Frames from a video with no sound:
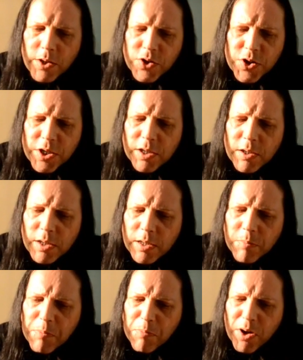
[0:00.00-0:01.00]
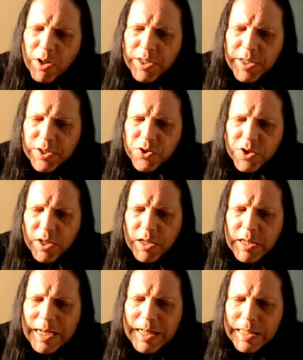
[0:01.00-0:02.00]
Still a little bit briny, still a
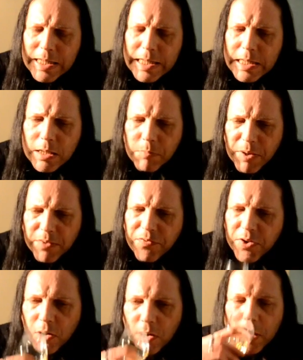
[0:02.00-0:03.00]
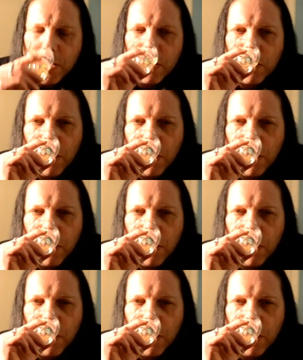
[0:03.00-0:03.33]
little bit phenolic.